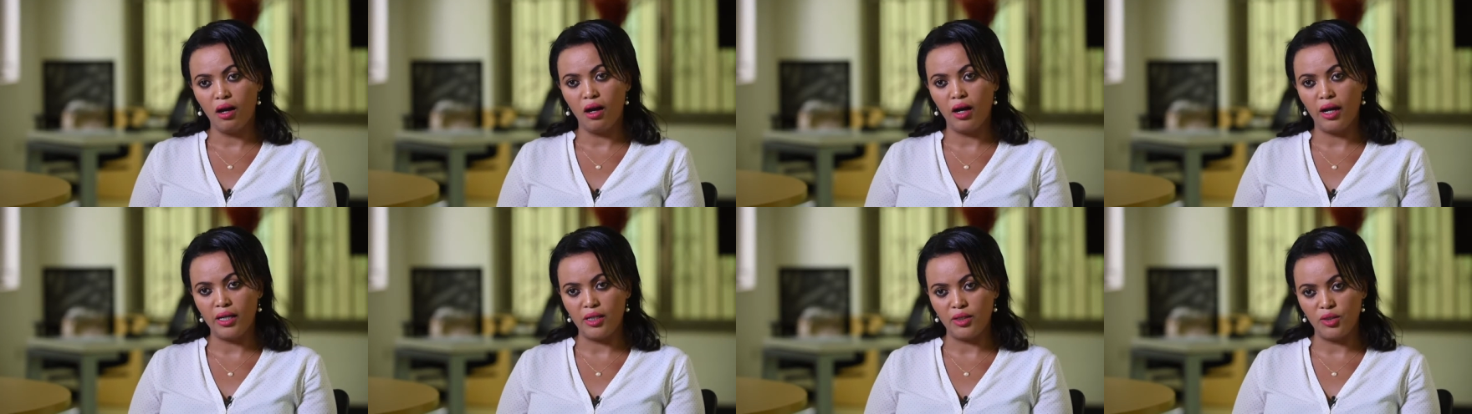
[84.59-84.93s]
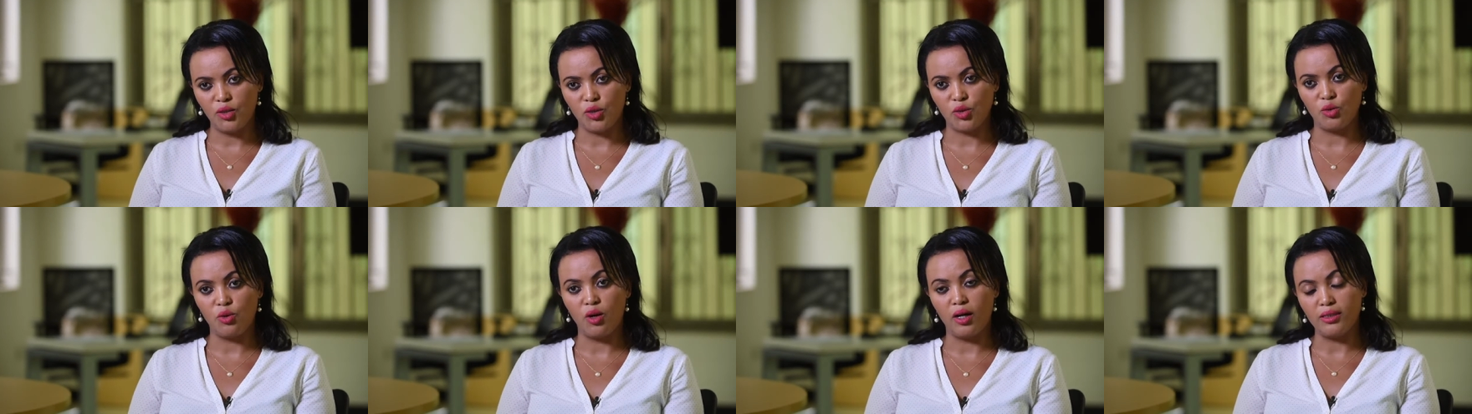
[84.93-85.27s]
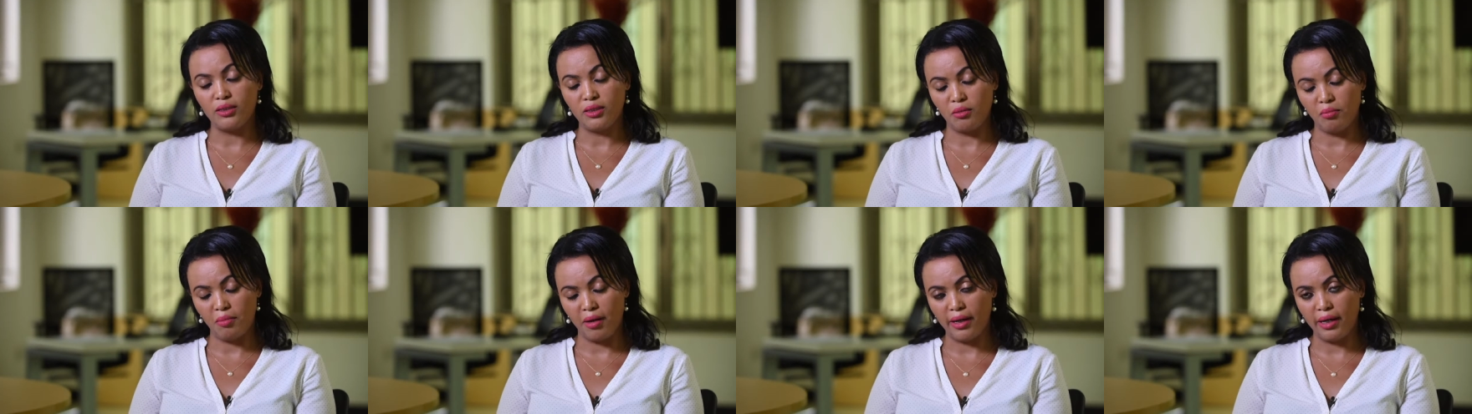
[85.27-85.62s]
I do
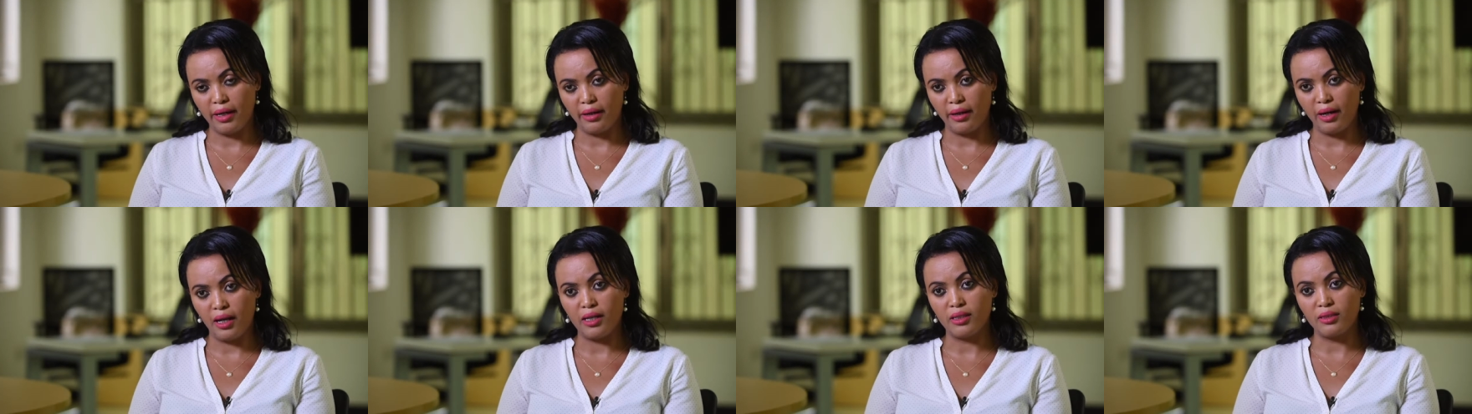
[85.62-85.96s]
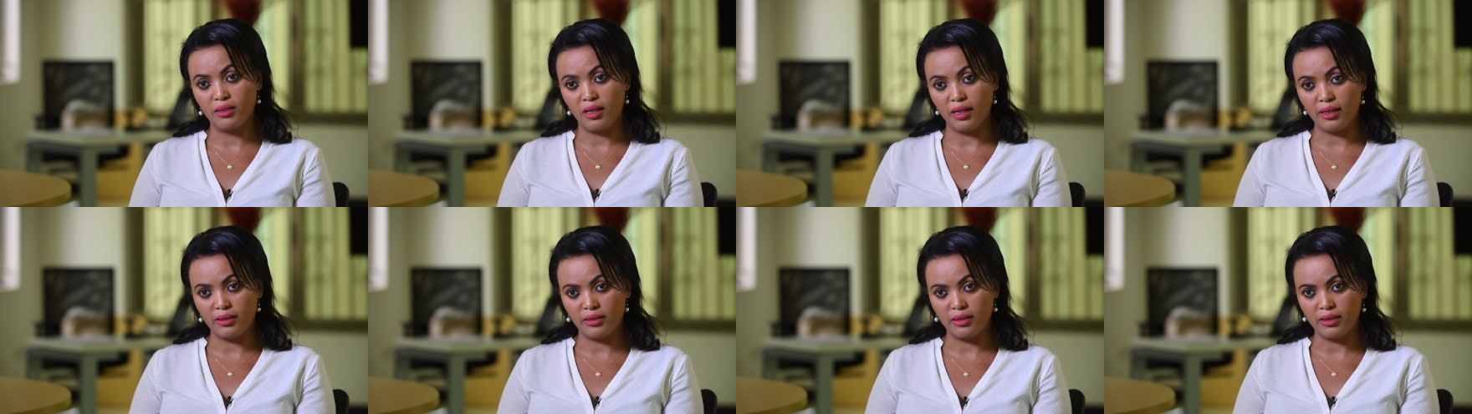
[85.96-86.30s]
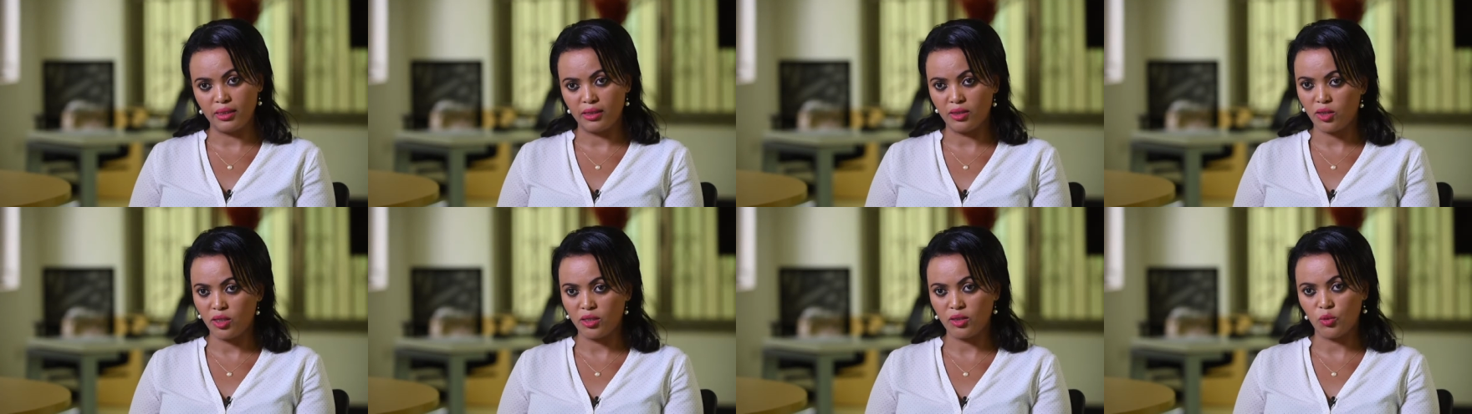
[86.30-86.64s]
antimalarial drug
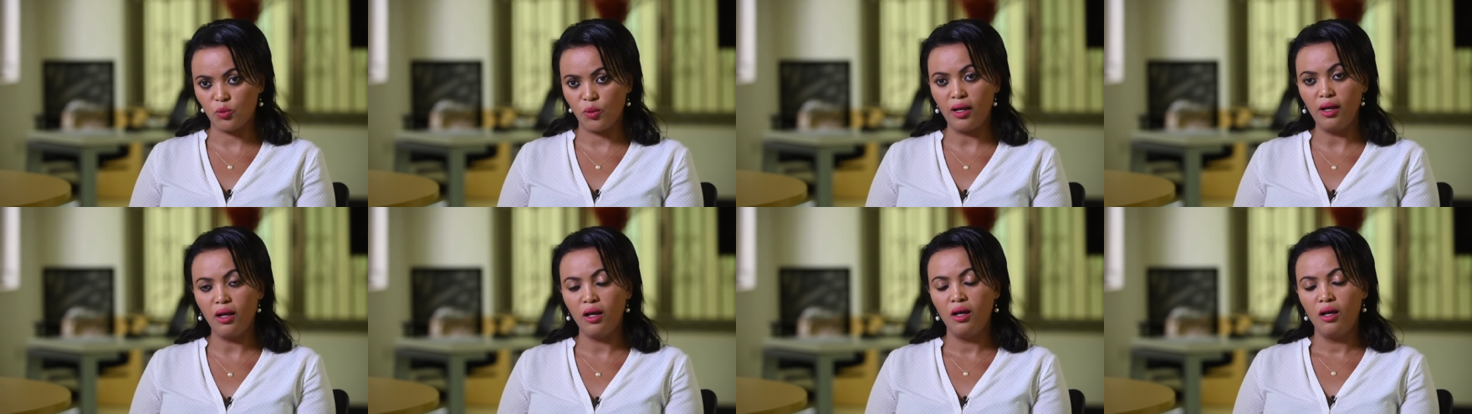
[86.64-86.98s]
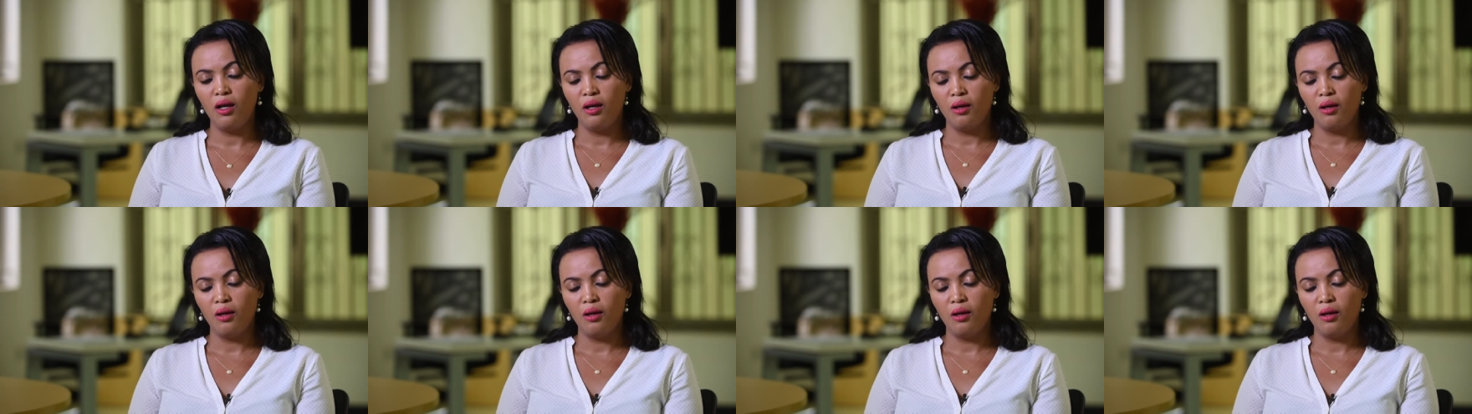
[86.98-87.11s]
research as well,